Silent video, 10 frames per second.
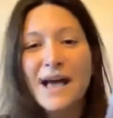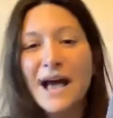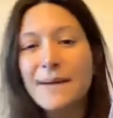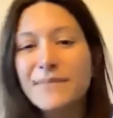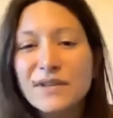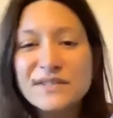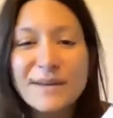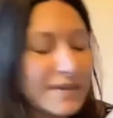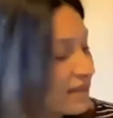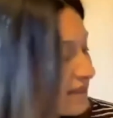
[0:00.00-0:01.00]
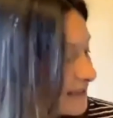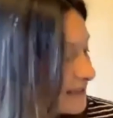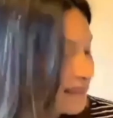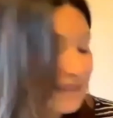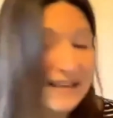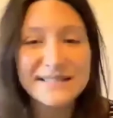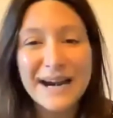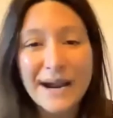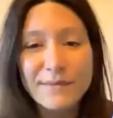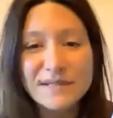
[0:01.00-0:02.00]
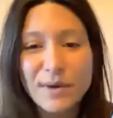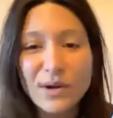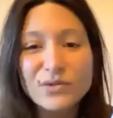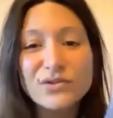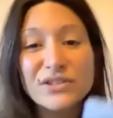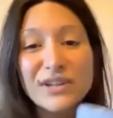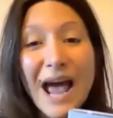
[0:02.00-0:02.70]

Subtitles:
Some of the things in this that I was most